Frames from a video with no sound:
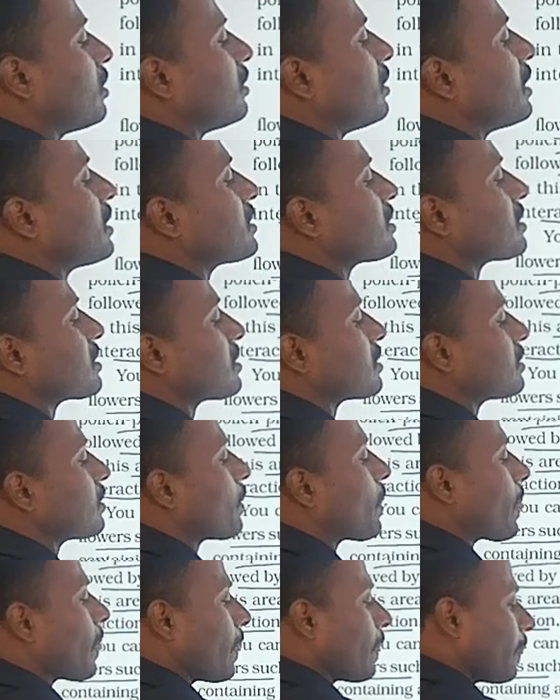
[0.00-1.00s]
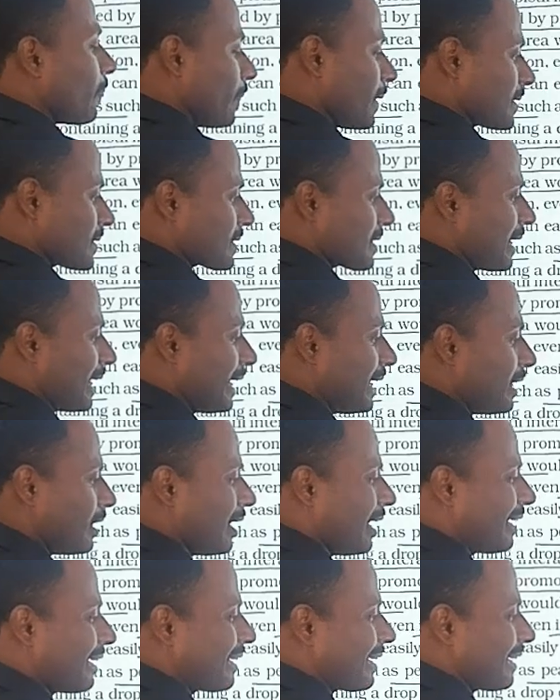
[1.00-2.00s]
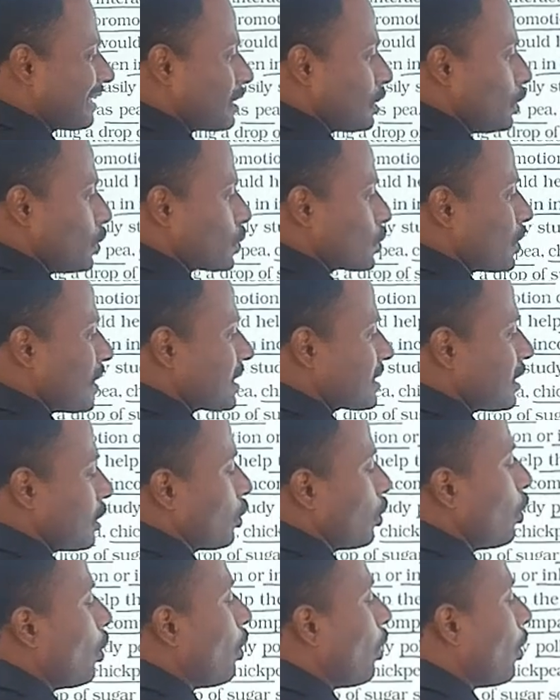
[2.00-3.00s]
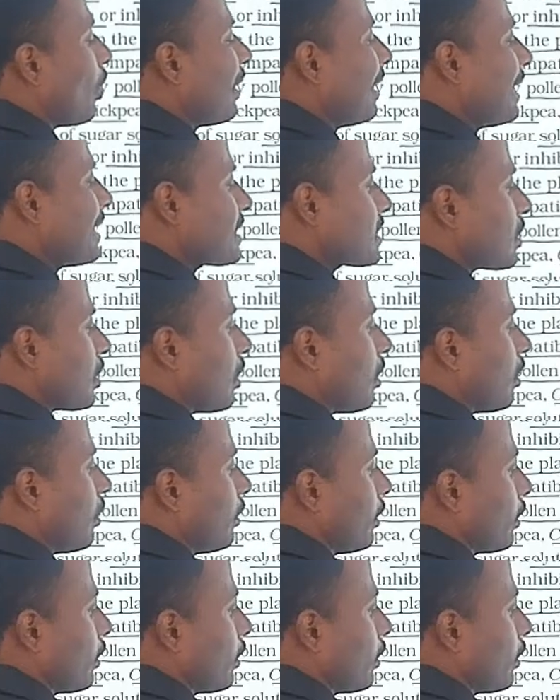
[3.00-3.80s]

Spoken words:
this the slide under you see as in low lens on